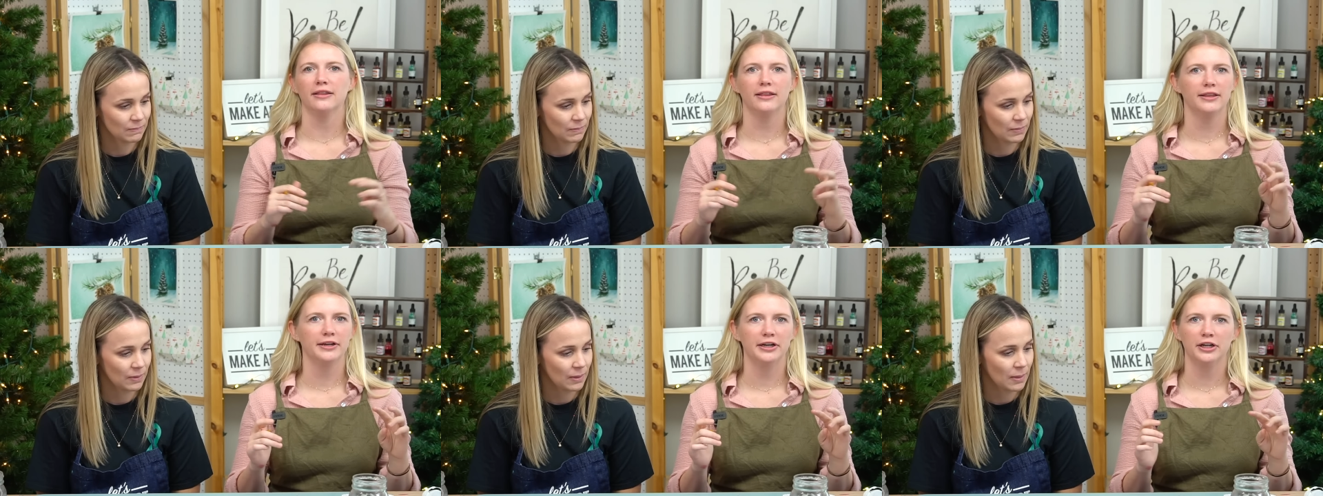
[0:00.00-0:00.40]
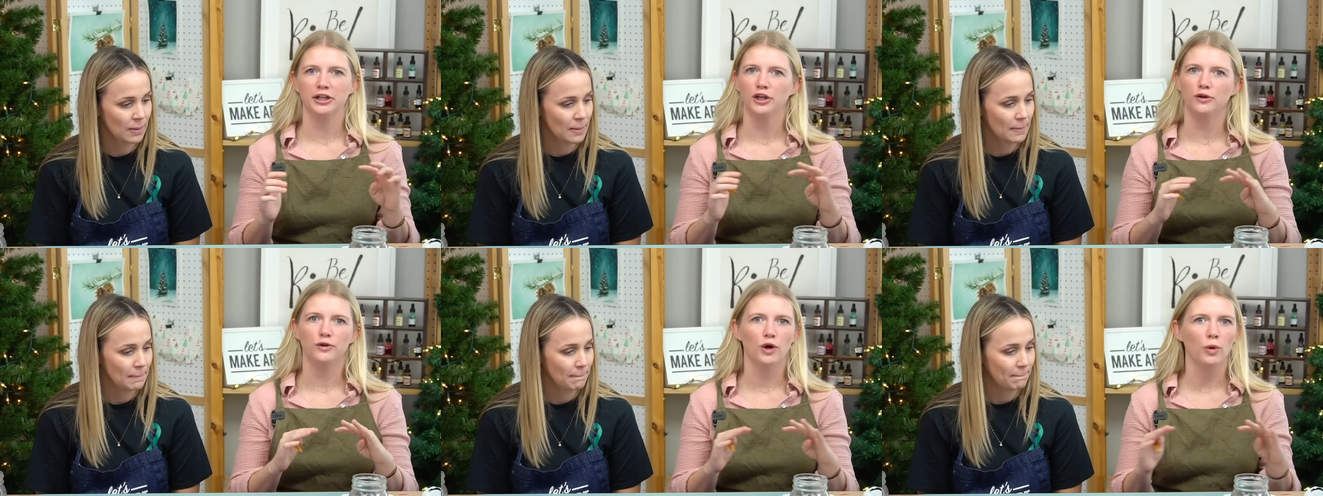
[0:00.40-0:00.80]

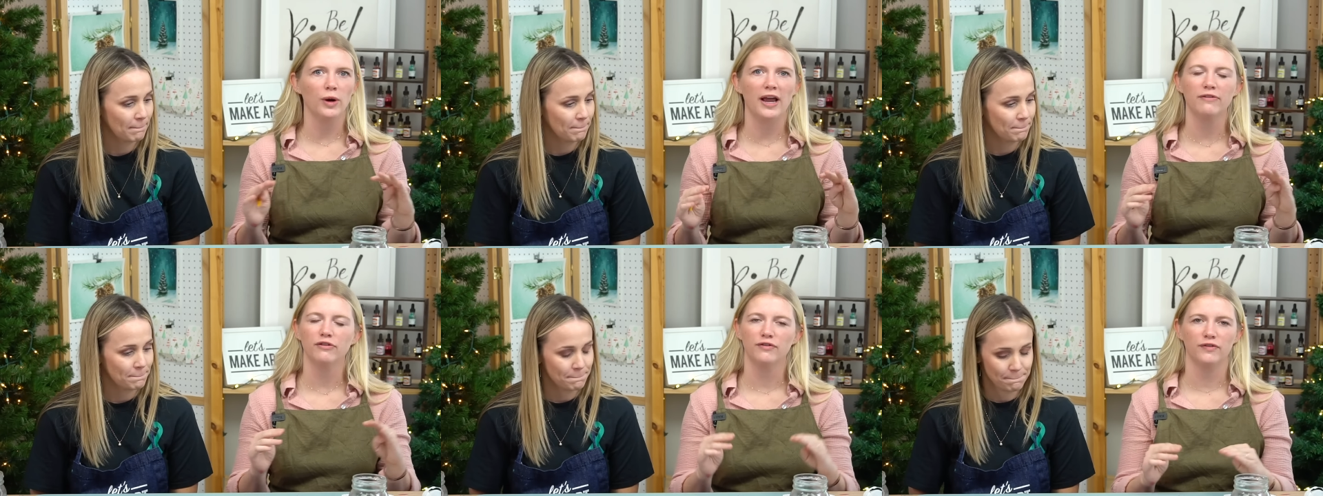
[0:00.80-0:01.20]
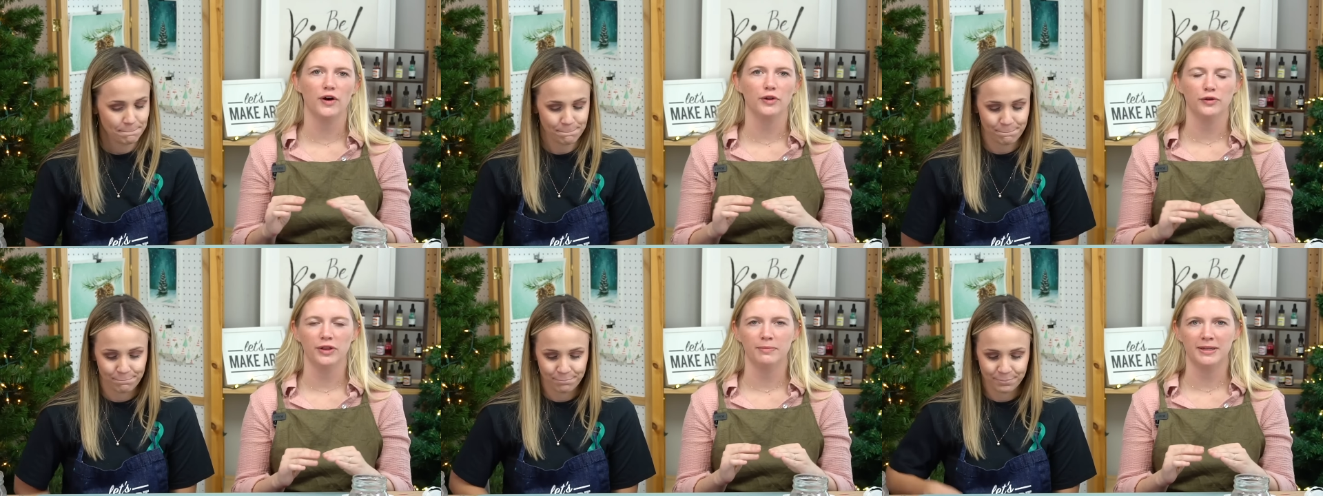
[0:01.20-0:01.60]
Speaker 1: There, you don't have to
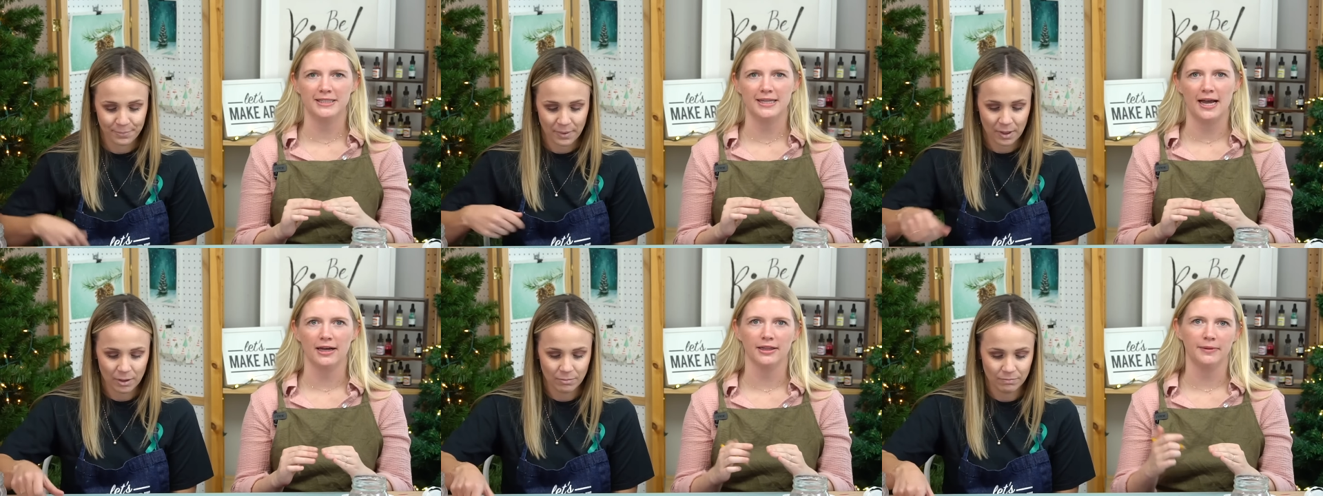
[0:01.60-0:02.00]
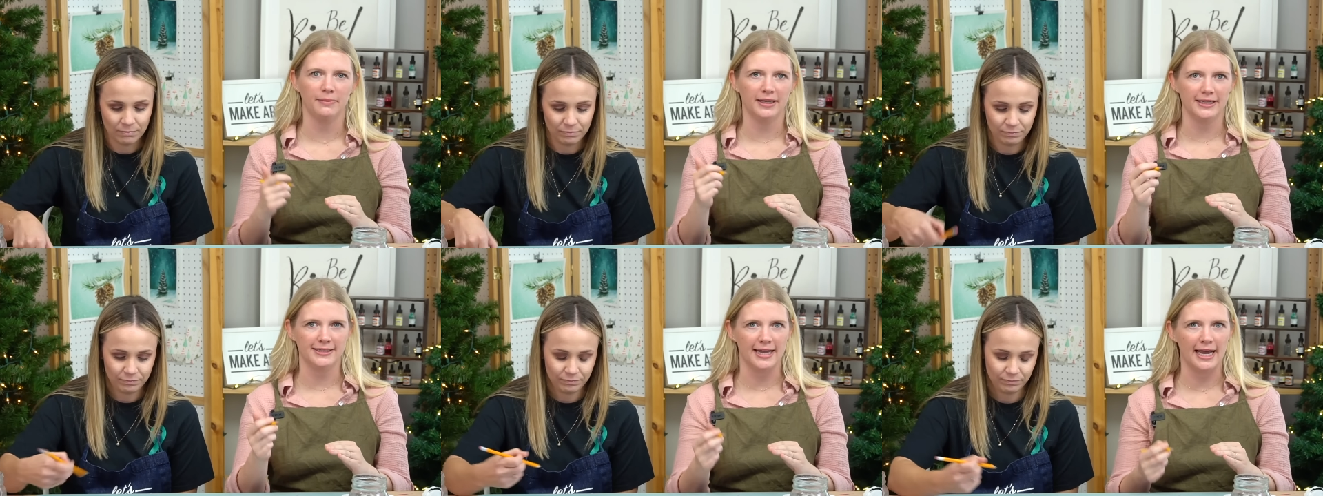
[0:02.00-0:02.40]
follow them exactly
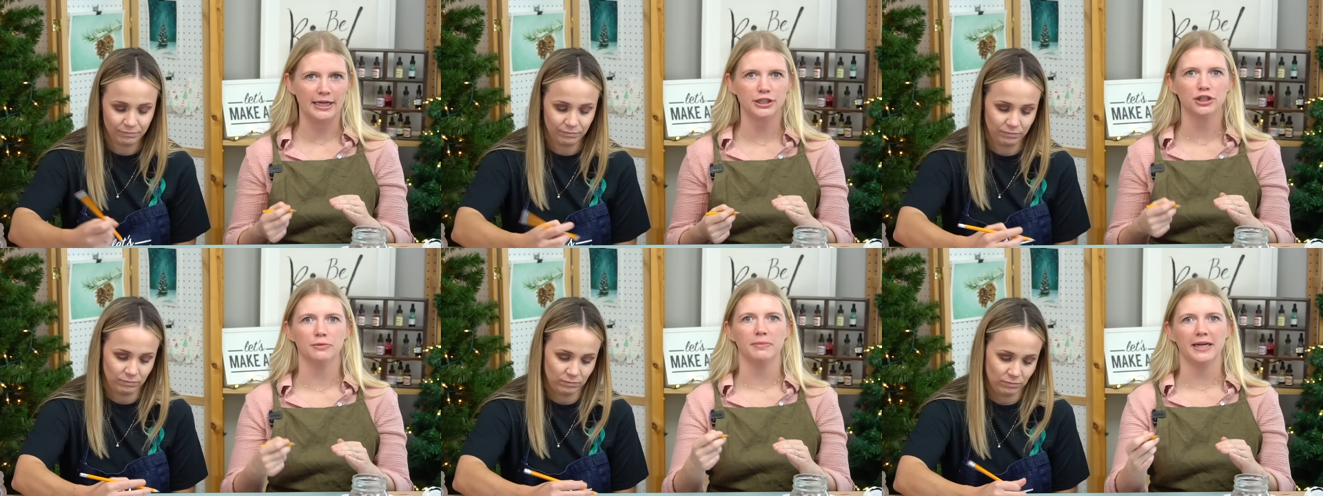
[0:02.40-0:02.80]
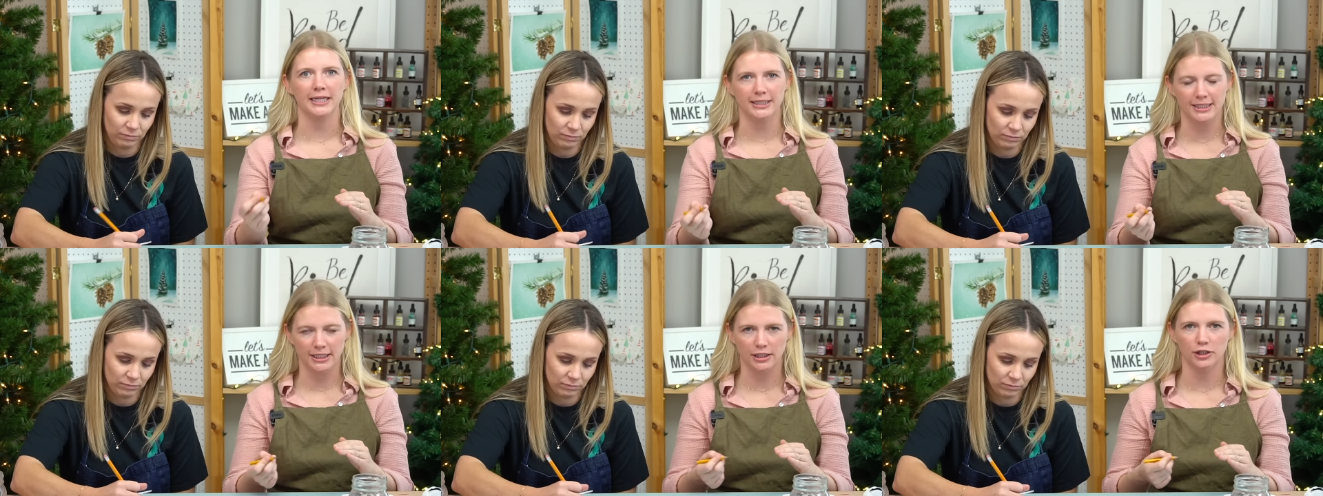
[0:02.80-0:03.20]
because as you're
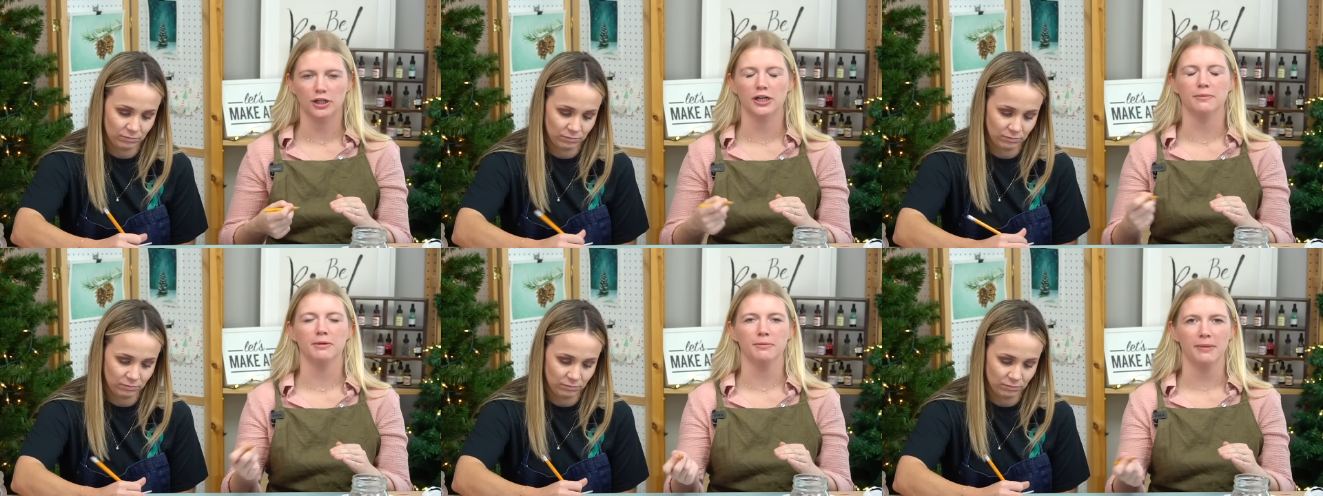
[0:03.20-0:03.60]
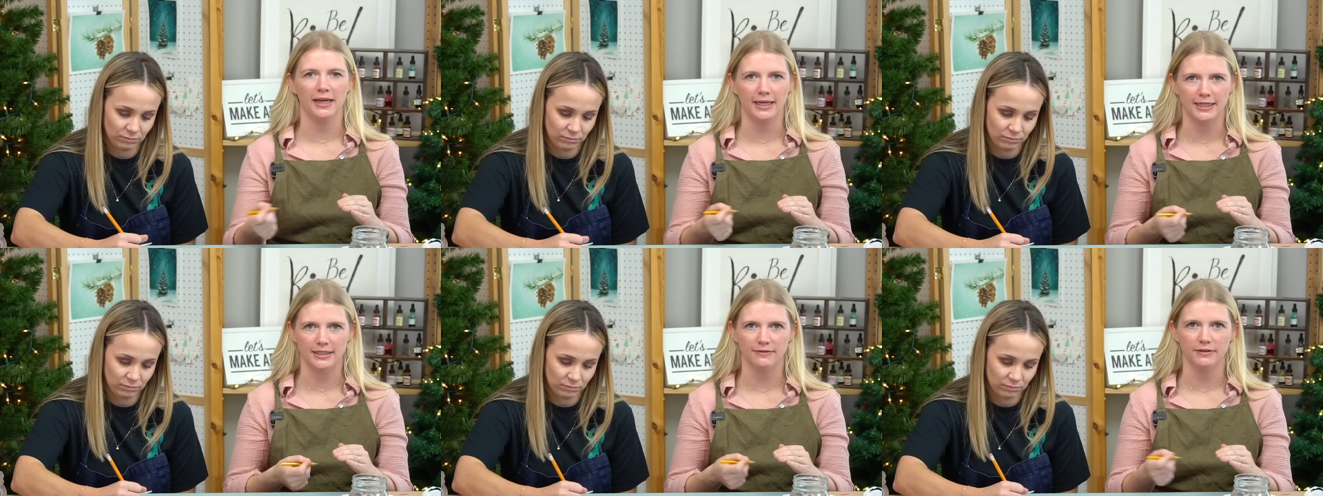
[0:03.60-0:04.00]
painting, you're gonna be
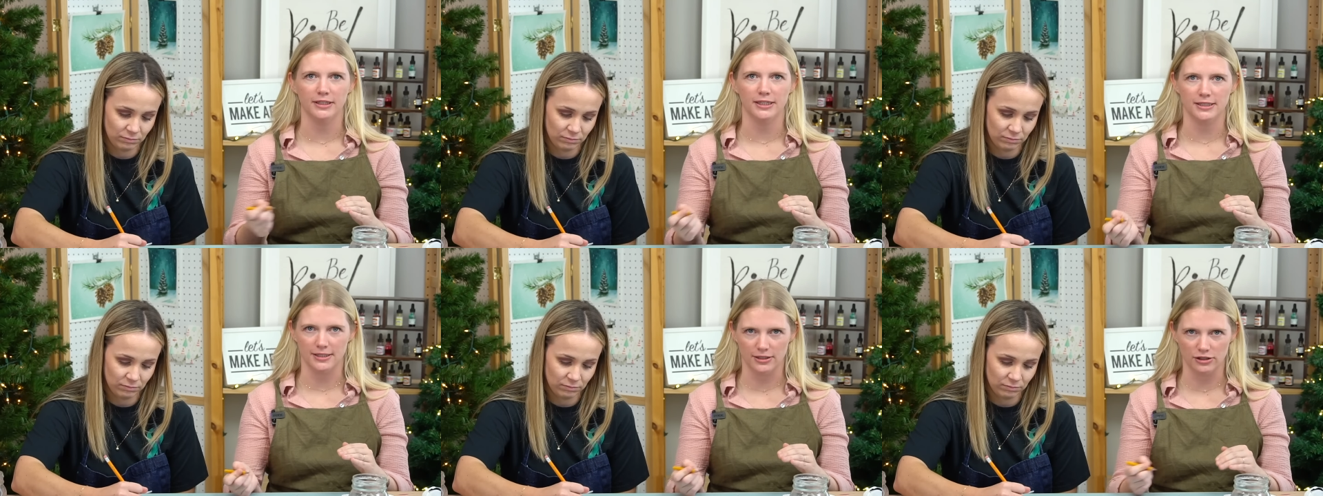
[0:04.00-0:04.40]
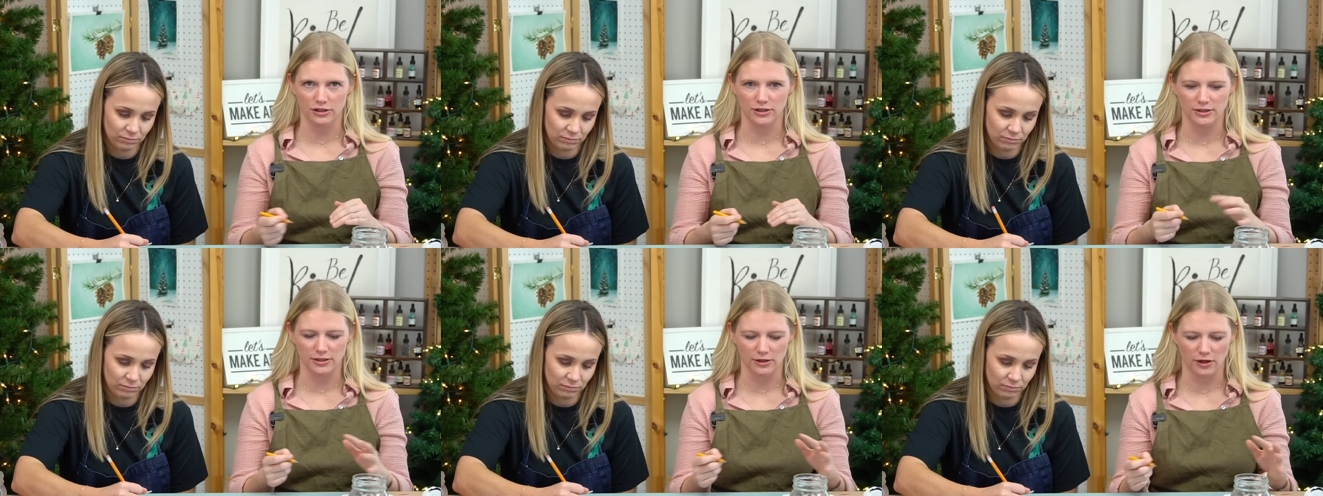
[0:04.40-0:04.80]
making different
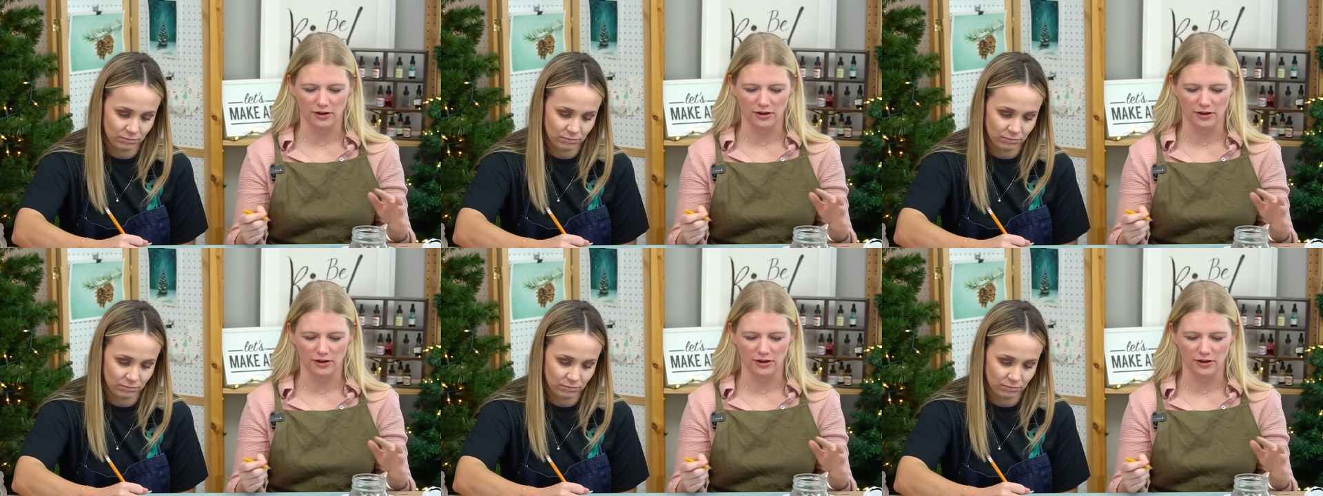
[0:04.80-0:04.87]
decisions and